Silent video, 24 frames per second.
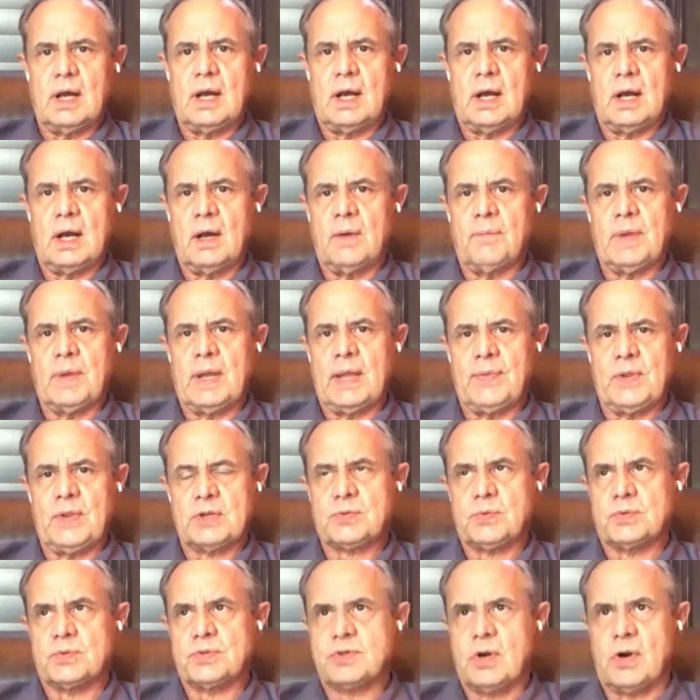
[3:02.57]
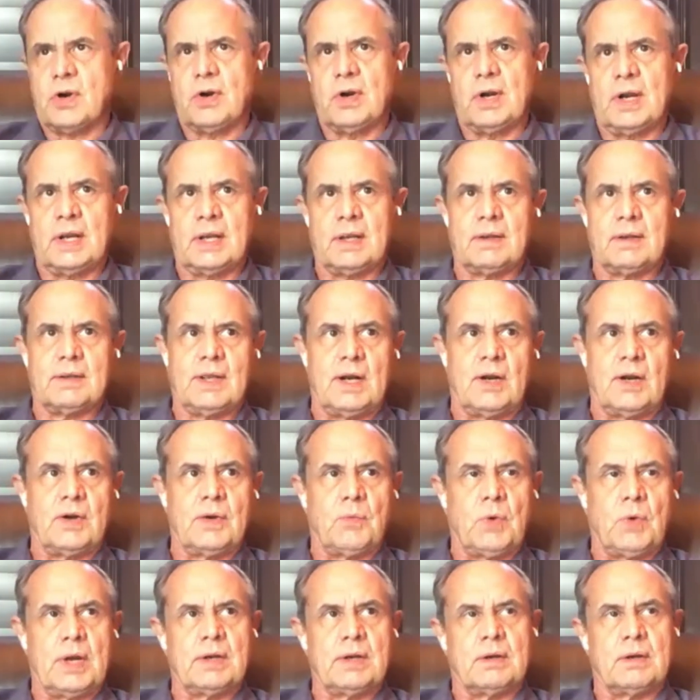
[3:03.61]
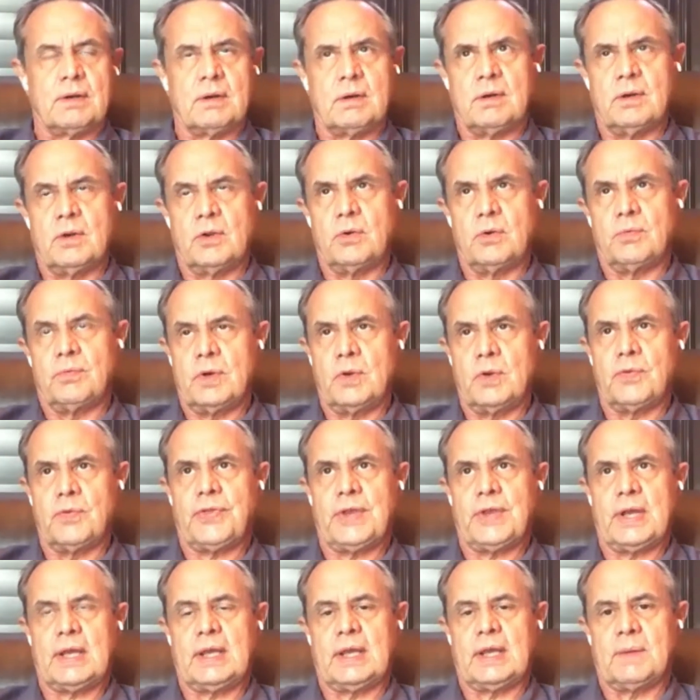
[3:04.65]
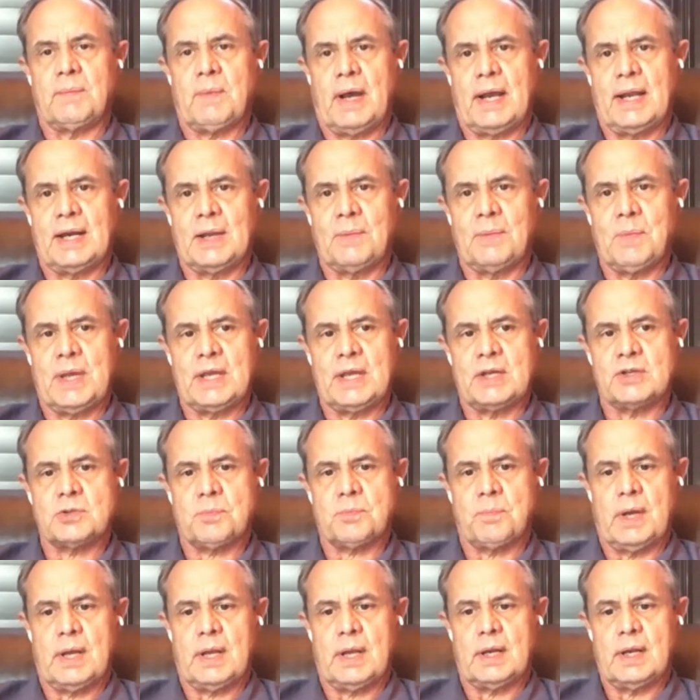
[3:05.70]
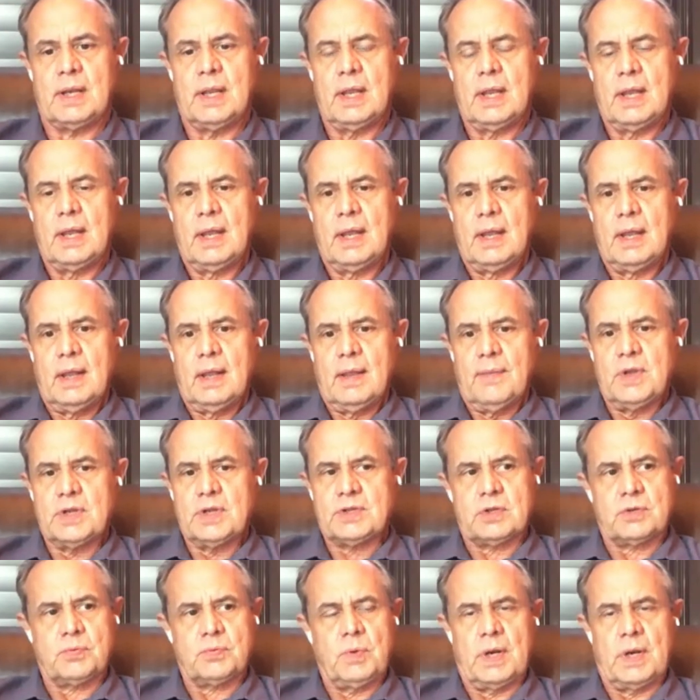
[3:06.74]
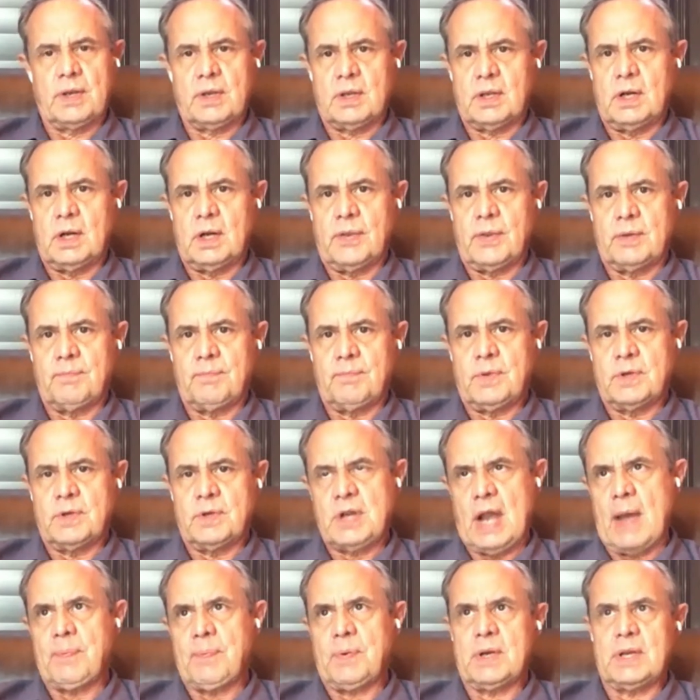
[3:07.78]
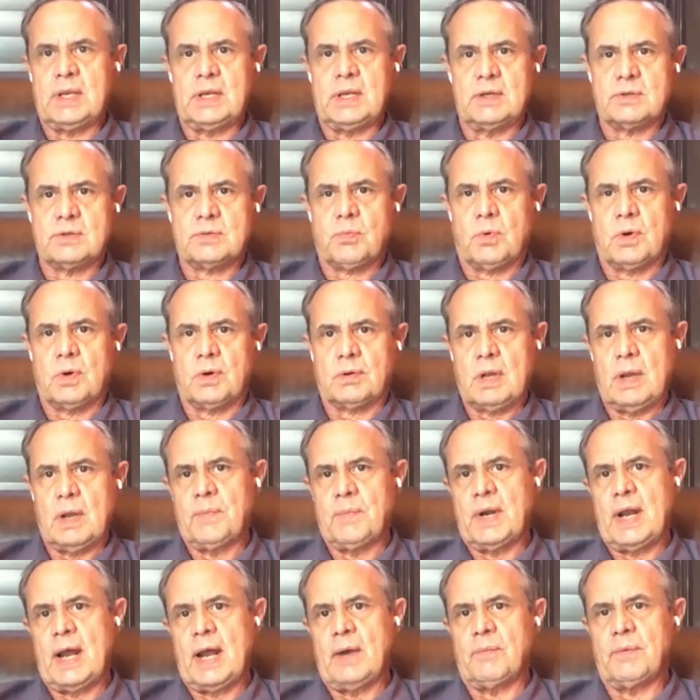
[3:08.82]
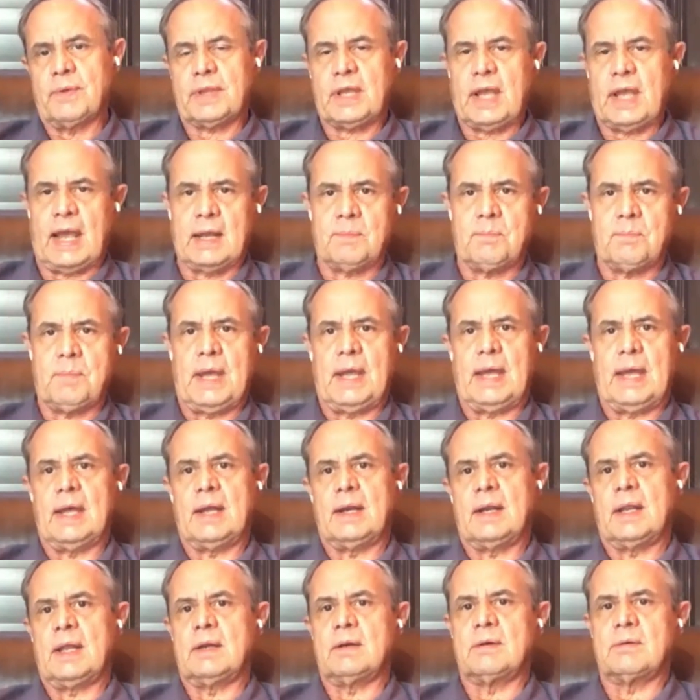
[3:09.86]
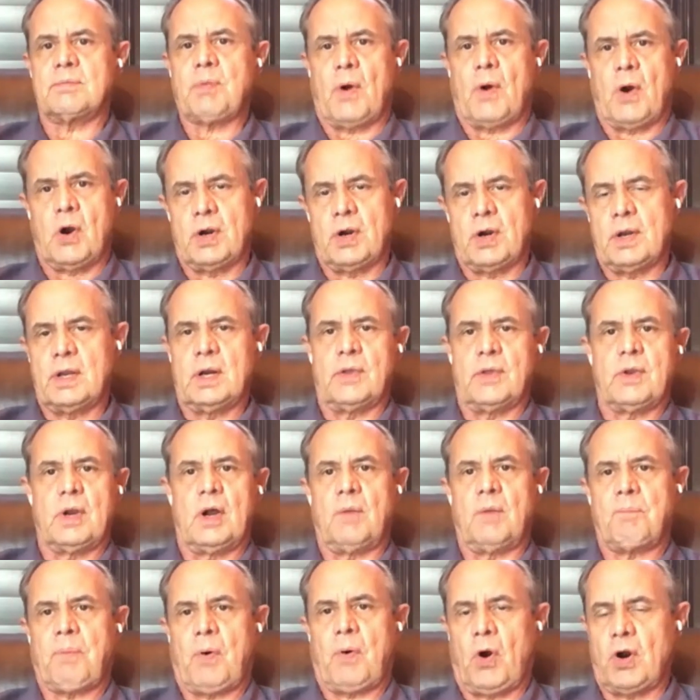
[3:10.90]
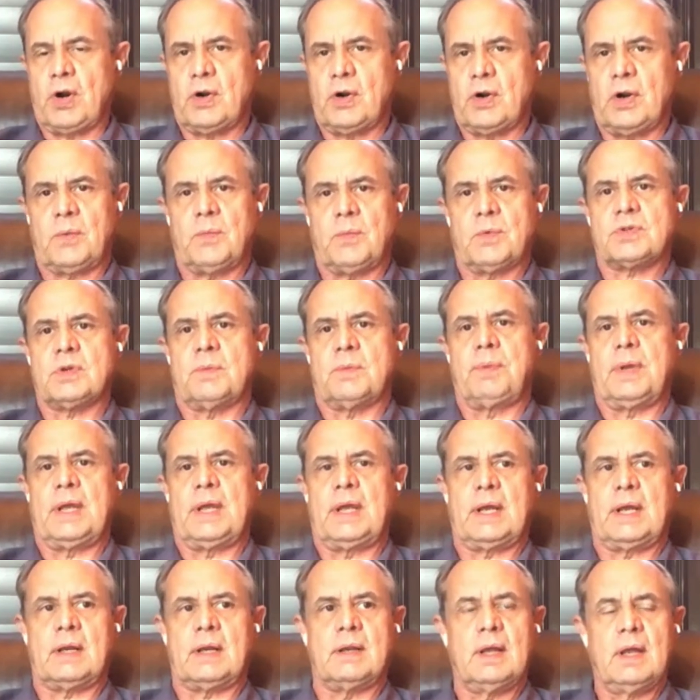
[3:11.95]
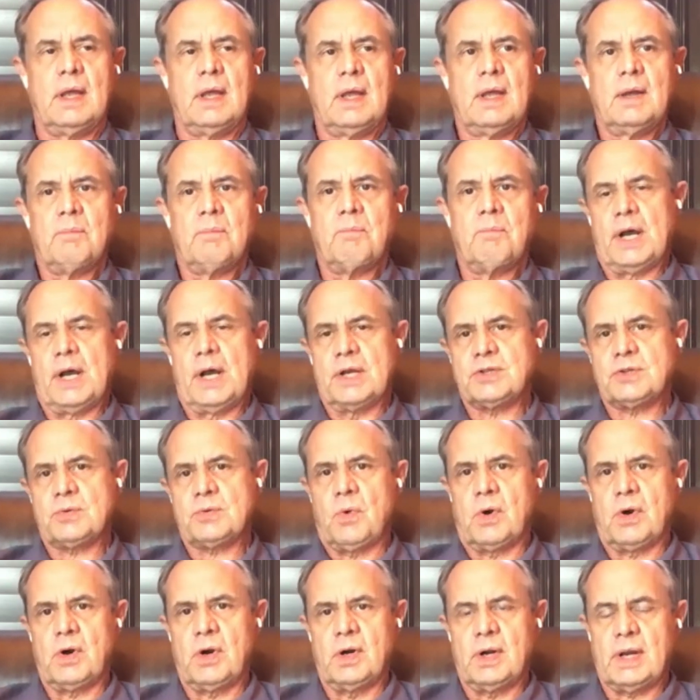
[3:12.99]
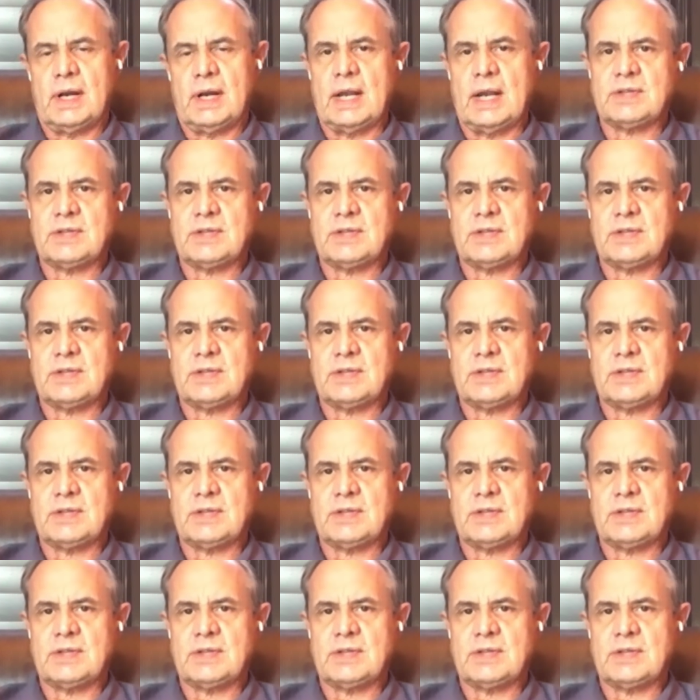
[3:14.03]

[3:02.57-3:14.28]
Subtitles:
And this was during, you know, it wasn't new thinking by any means, but this is when, you know, the Japanese were coming out with Kanban, and the partnering was a big buzzword.